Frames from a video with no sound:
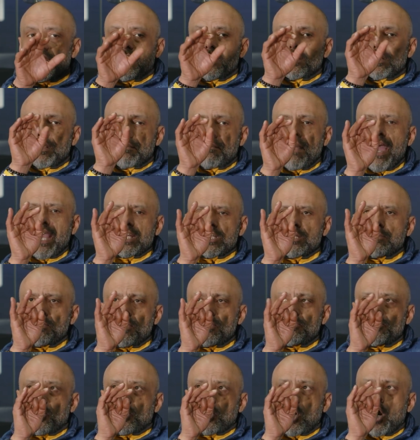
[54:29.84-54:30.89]
The
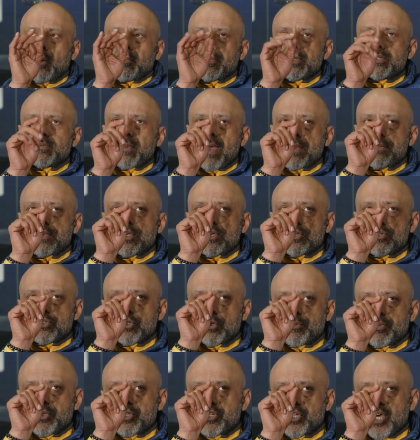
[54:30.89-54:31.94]
maximum you'll cop is maybe a
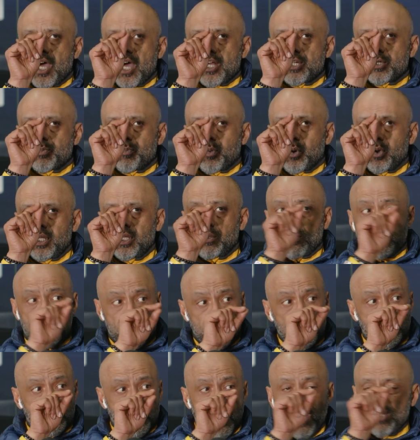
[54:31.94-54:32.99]
supercharged pulley,
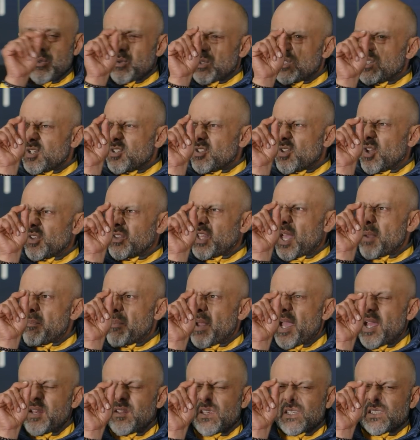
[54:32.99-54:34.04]
which you change, which is not that
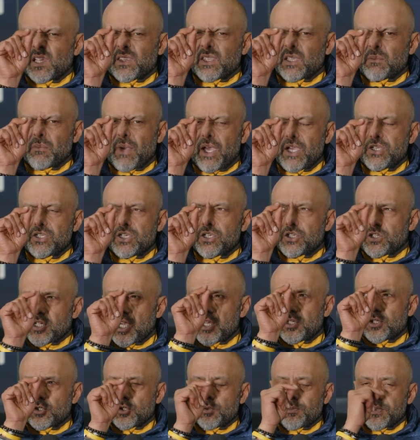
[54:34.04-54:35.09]
bad. There's nothing major. You
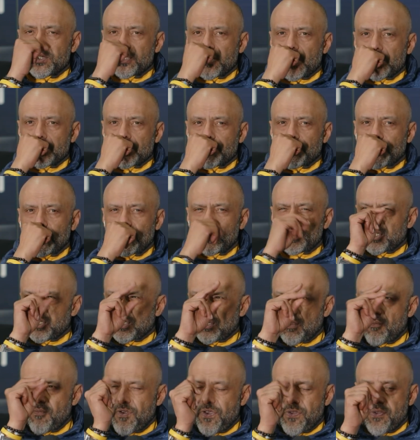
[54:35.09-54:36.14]
change the supercharger pulley, so
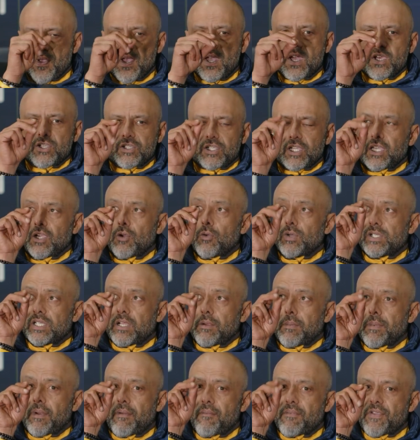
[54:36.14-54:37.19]
you always
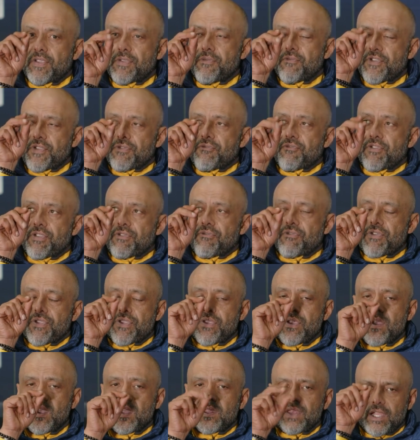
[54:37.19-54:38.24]
hear
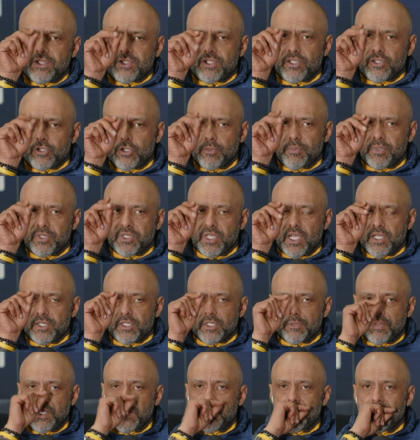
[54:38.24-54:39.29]
that's the supercharger
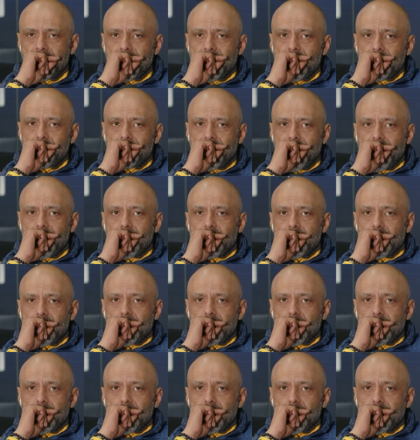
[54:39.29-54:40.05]
spin. But